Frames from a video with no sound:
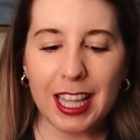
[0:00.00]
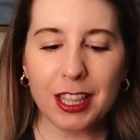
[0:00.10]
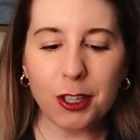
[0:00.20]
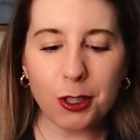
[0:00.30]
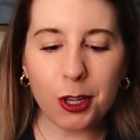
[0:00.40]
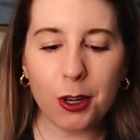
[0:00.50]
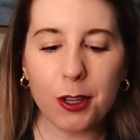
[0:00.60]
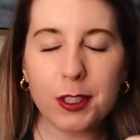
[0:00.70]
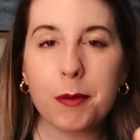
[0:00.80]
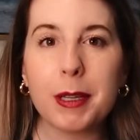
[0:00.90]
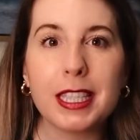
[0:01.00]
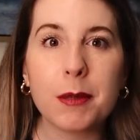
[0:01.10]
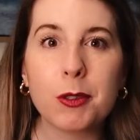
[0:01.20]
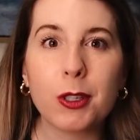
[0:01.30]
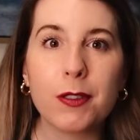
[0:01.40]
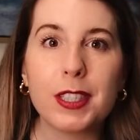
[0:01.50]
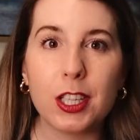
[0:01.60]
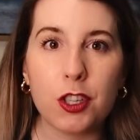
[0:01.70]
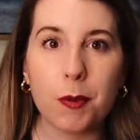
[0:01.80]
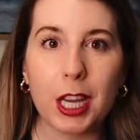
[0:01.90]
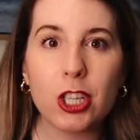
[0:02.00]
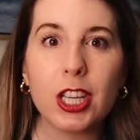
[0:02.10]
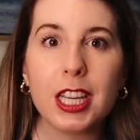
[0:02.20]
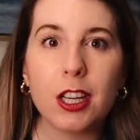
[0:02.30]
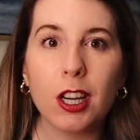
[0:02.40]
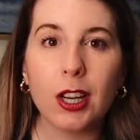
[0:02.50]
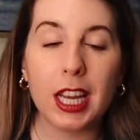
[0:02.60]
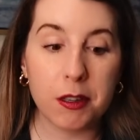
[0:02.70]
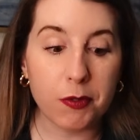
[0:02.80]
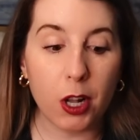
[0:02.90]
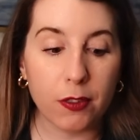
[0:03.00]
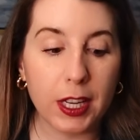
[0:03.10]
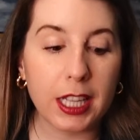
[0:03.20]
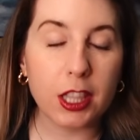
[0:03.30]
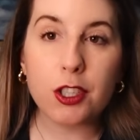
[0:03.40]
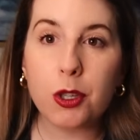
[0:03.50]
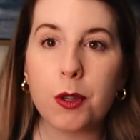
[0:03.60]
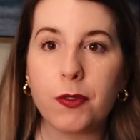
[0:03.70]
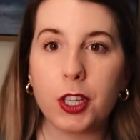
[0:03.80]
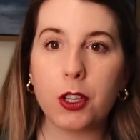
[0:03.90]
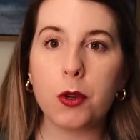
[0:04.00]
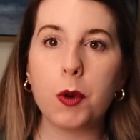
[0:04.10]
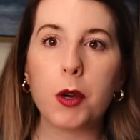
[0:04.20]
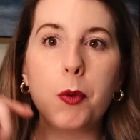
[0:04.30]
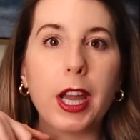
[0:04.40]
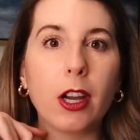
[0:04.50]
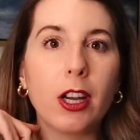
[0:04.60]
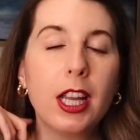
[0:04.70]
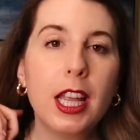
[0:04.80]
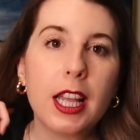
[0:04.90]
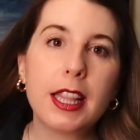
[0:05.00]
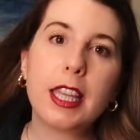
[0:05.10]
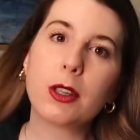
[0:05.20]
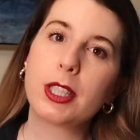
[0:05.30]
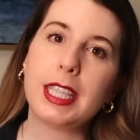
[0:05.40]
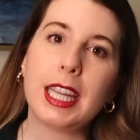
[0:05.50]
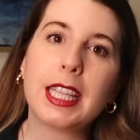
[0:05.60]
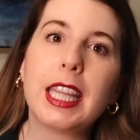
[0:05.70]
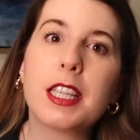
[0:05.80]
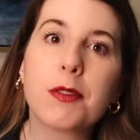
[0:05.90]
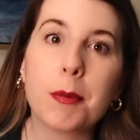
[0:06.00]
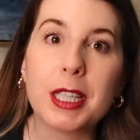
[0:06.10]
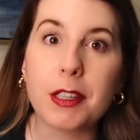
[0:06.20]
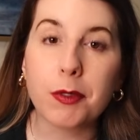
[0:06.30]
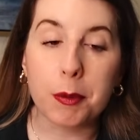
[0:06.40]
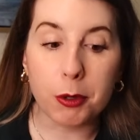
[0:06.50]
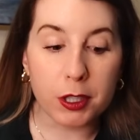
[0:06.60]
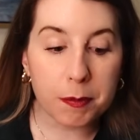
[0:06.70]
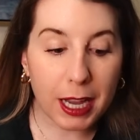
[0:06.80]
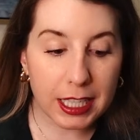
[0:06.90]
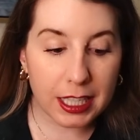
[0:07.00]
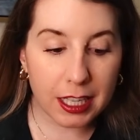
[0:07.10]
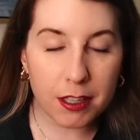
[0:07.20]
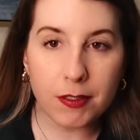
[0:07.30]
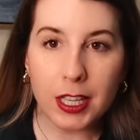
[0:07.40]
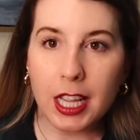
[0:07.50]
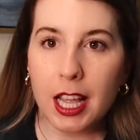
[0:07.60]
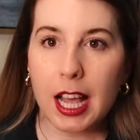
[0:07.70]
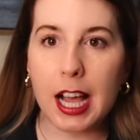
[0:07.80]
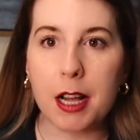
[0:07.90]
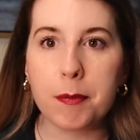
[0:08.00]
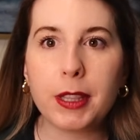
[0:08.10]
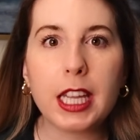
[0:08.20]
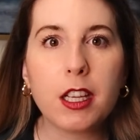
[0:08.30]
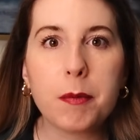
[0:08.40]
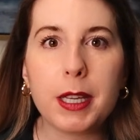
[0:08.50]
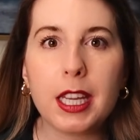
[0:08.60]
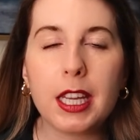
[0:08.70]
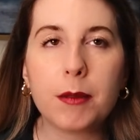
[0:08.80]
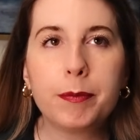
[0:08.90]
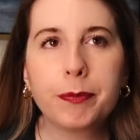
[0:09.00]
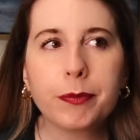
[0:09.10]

There could also be some sort of situation here involving the two of you where they're seeing things from a different perspective. They could be,